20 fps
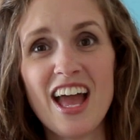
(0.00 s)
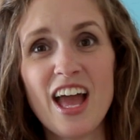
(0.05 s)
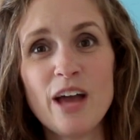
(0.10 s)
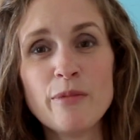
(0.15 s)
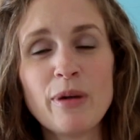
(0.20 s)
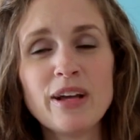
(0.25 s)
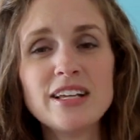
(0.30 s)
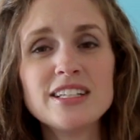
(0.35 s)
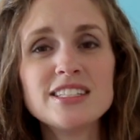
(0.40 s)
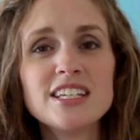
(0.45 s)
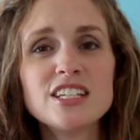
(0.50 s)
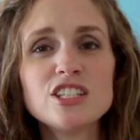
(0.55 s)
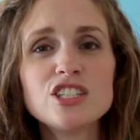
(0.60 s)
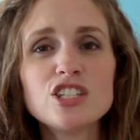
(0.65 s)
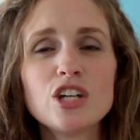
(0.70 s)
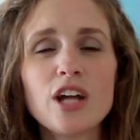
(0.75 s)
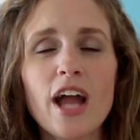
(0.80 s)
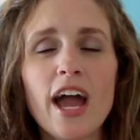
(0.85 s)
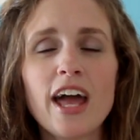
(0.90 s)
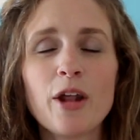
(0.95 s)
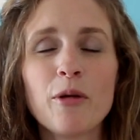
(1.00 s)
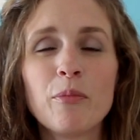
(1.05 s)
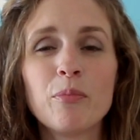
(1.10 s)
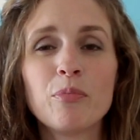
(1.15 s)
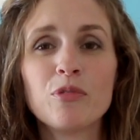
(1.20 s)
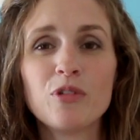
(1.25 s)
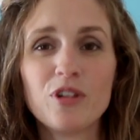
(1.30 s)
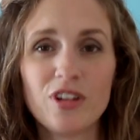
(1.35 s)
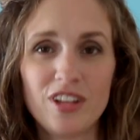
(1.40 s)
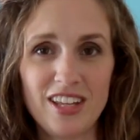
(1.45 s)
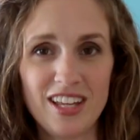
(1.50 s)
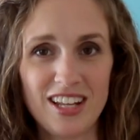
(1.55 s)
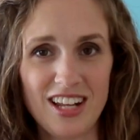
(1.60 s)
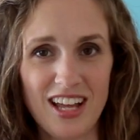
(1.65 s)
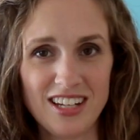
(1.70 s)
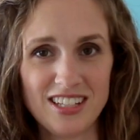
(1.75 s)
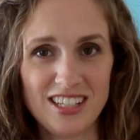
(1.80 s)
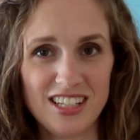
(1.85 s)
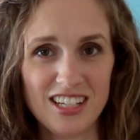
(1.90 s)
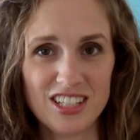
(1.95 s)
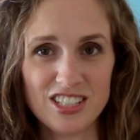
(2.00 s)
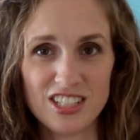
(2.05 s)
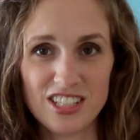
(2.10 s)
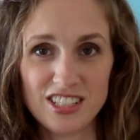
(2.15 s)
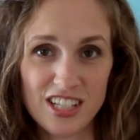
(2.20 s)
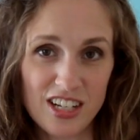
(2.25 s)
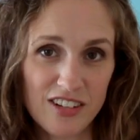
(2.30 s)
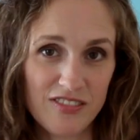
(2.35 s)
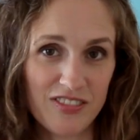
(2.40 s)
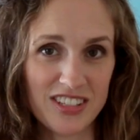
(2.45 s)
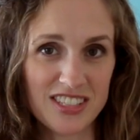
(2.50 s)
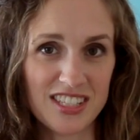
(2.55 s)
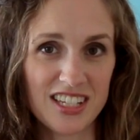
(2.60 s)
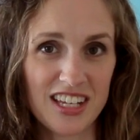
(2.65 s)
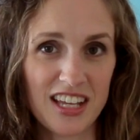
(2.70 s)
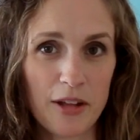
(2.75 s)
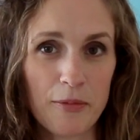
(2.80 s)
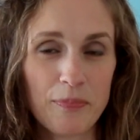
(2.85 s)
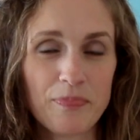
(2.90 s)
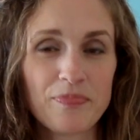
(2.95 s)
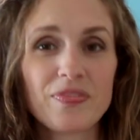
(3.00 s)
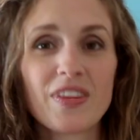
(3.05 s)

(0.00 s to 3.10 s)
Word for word: And my sister had a brilliant idea. She's here visiting.